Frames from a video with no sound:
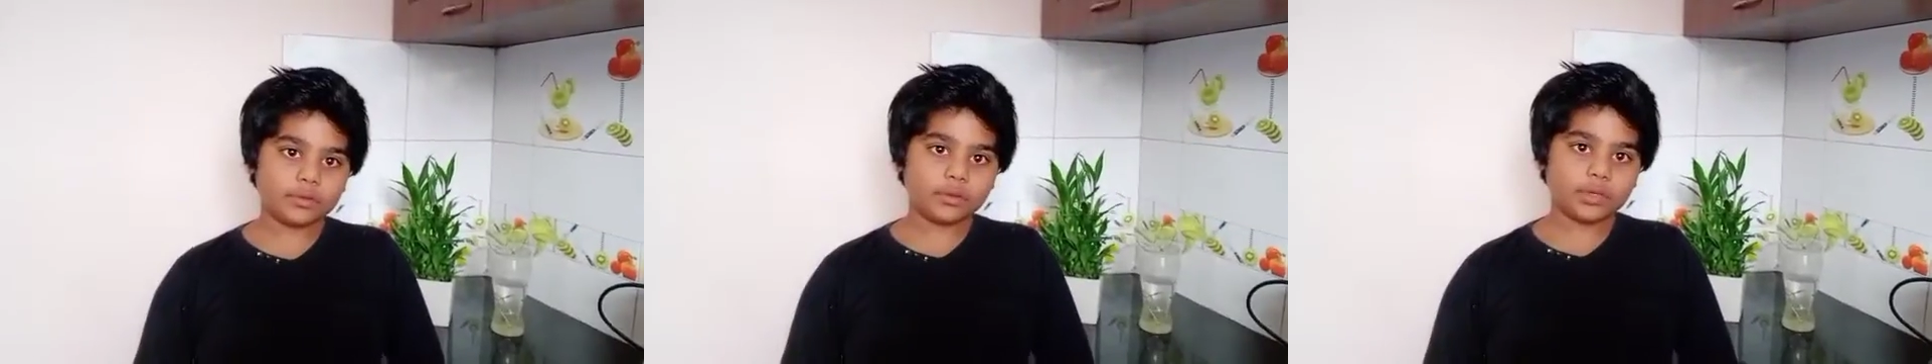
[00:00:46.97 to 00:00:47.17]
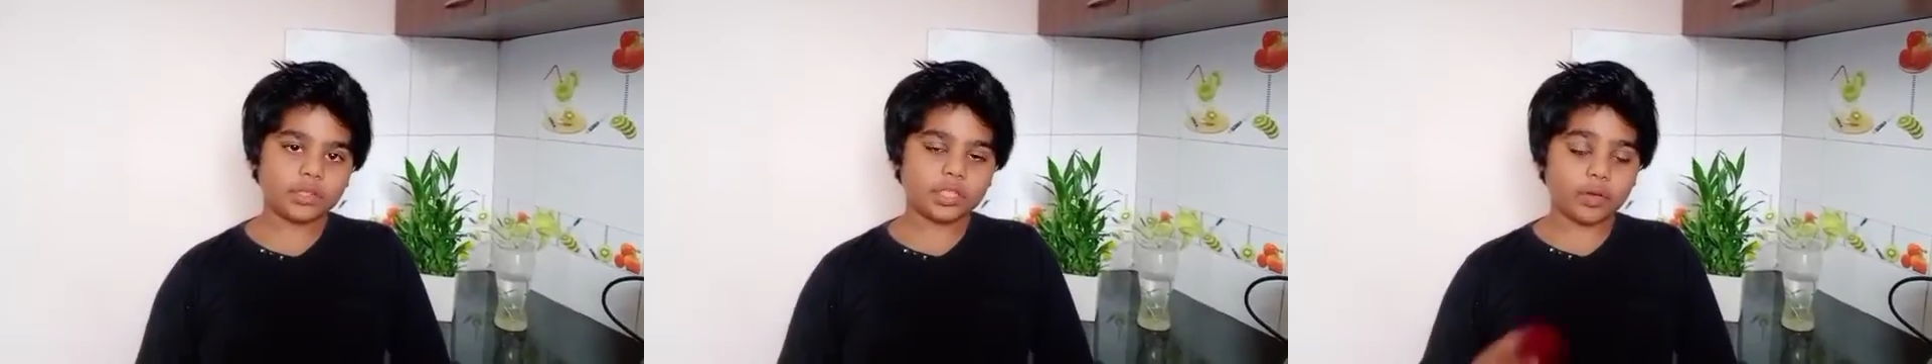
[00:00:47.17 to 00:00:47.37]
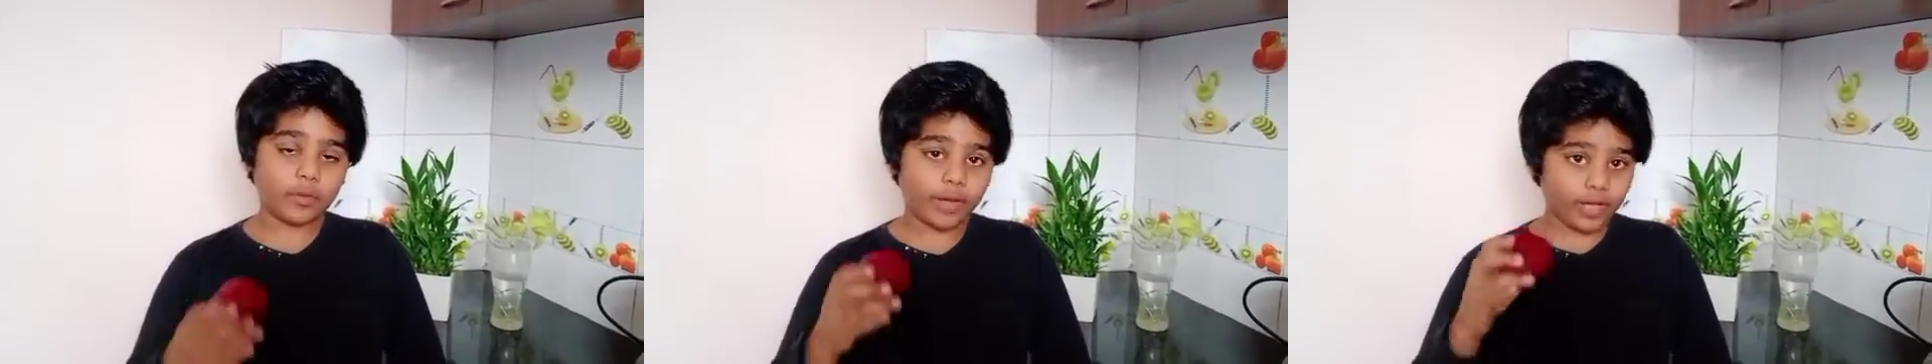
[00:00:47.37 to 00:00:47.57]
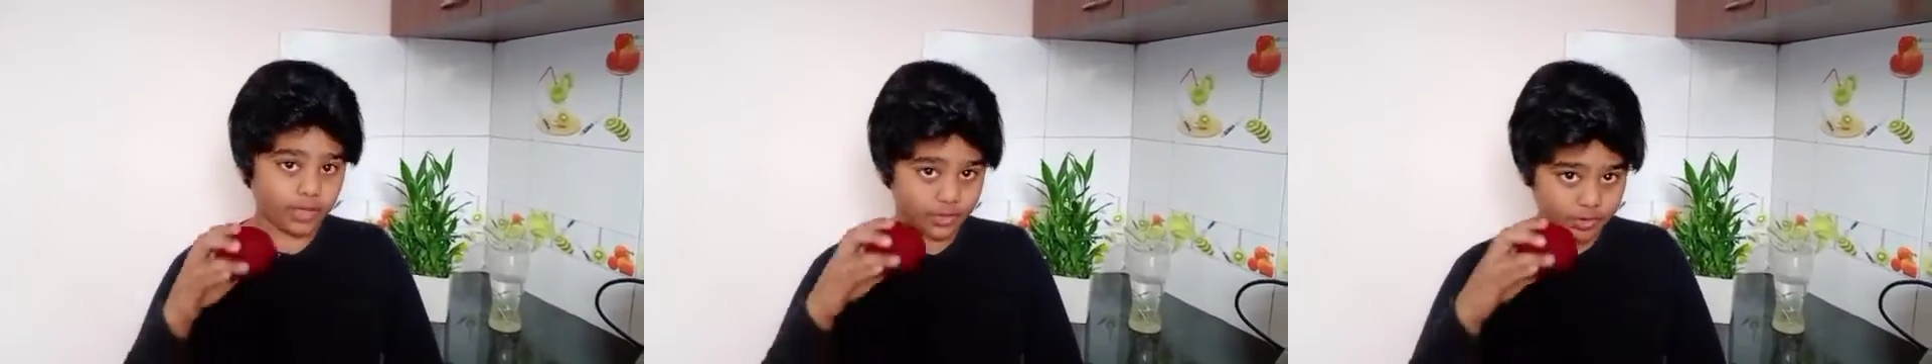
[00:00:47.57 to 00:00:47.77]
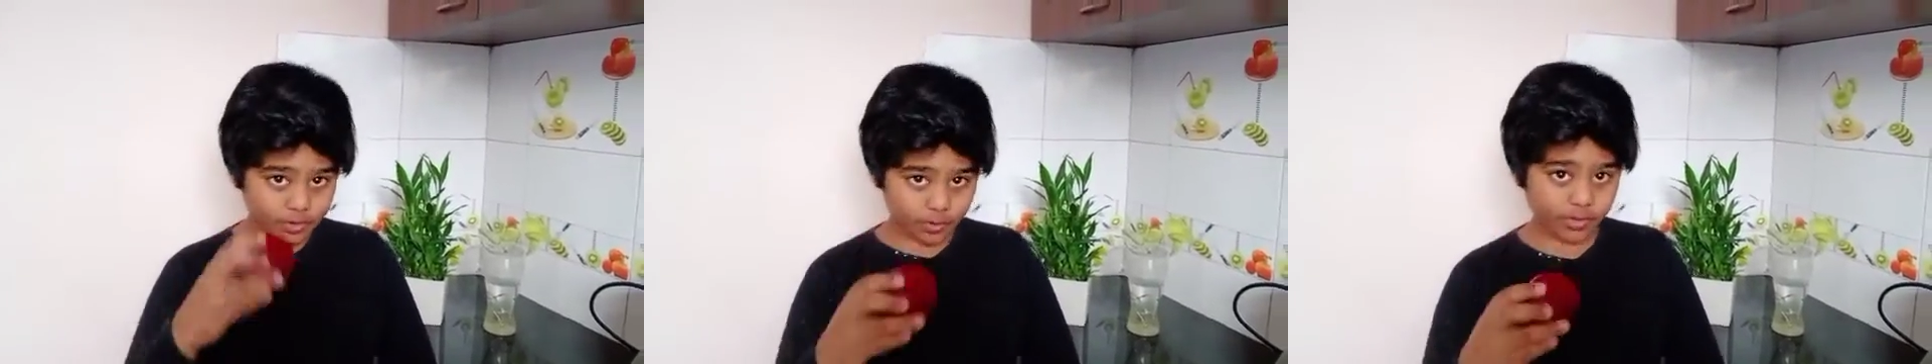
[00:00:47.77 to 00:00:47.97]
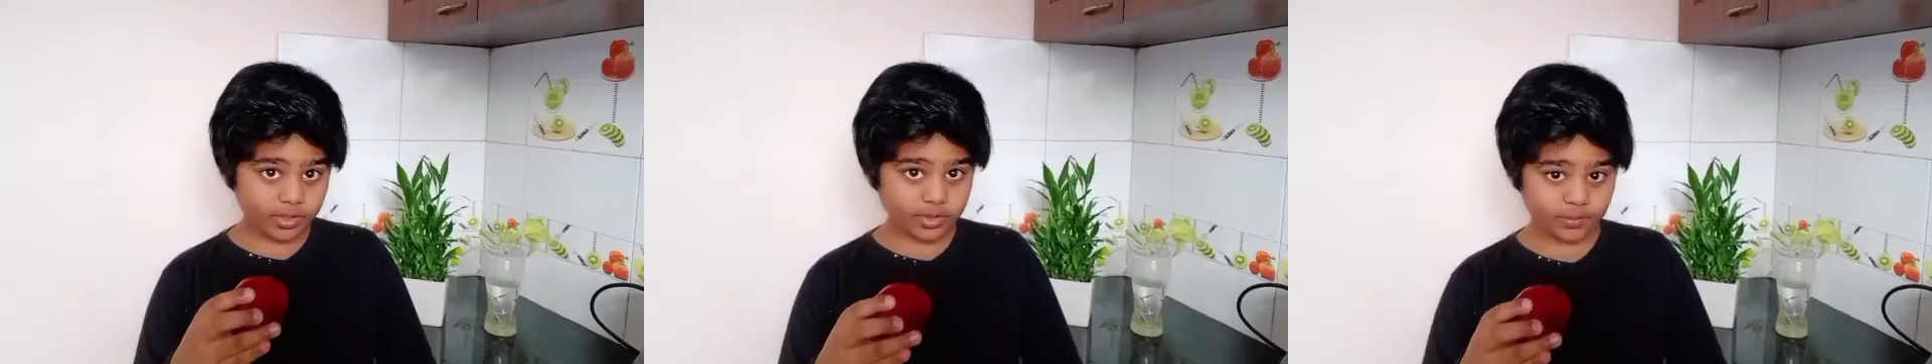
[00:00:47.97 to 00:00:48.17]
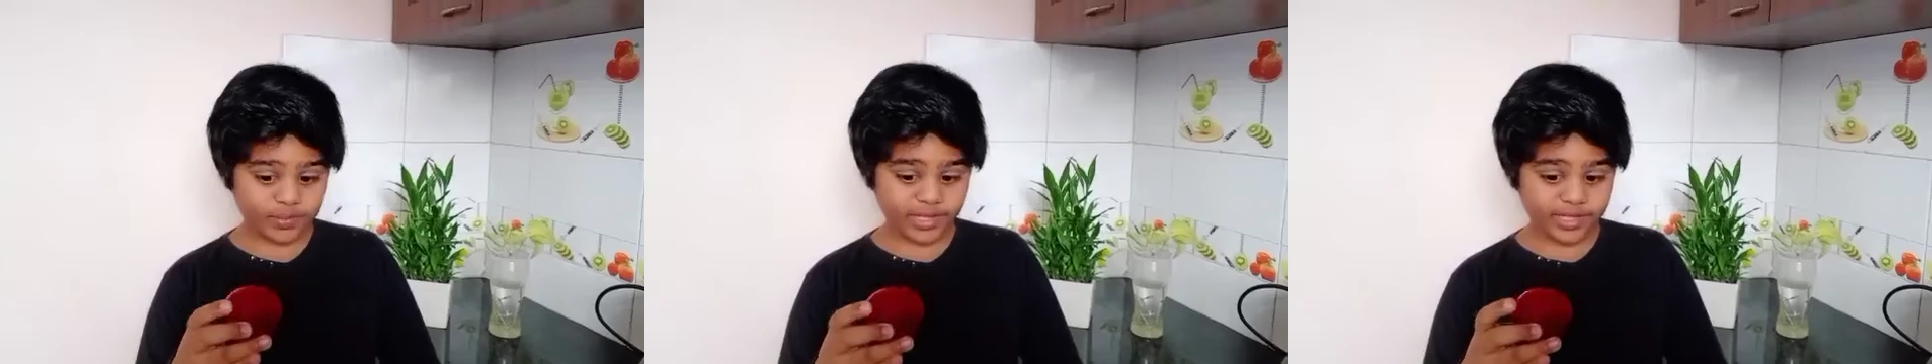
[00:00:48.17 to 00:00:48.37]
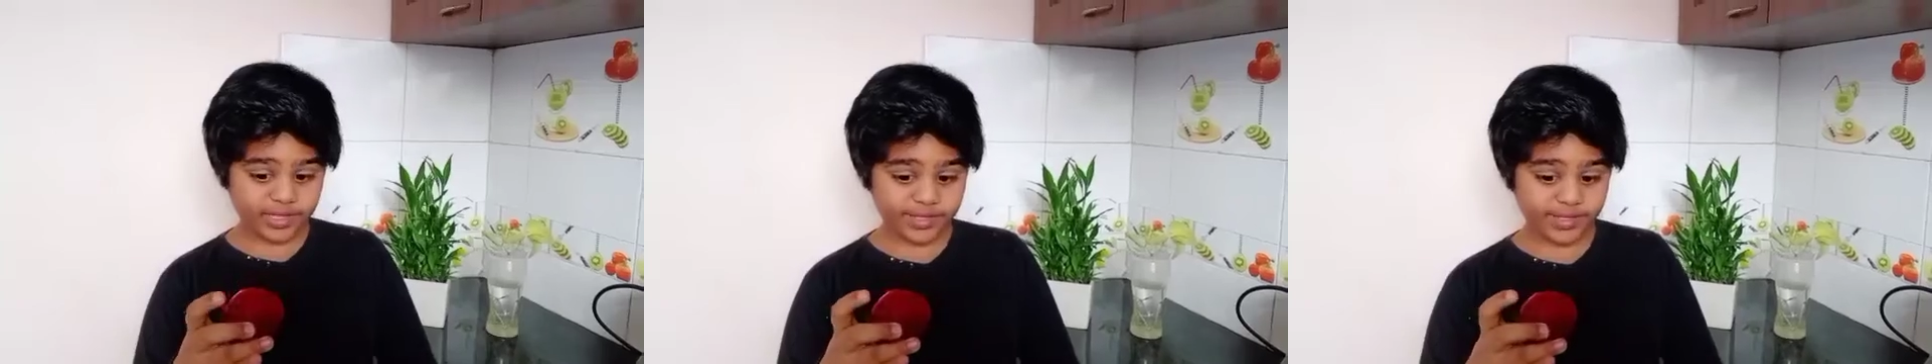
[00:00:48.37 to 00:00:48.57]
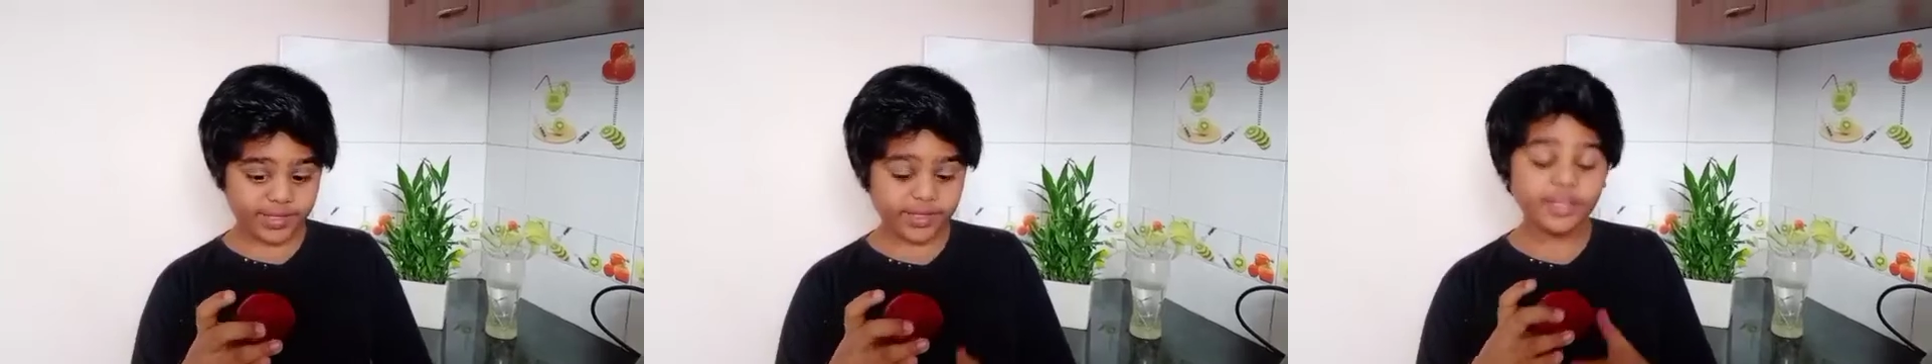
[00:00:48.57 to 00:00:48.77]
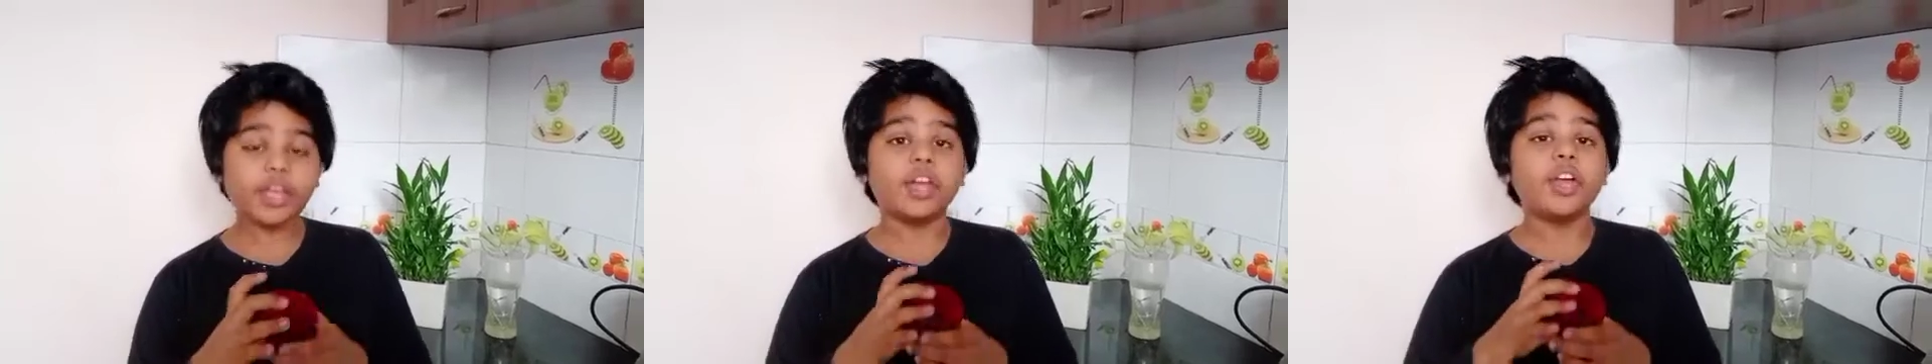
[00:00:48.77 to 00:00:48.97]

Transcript: So while doing peeling,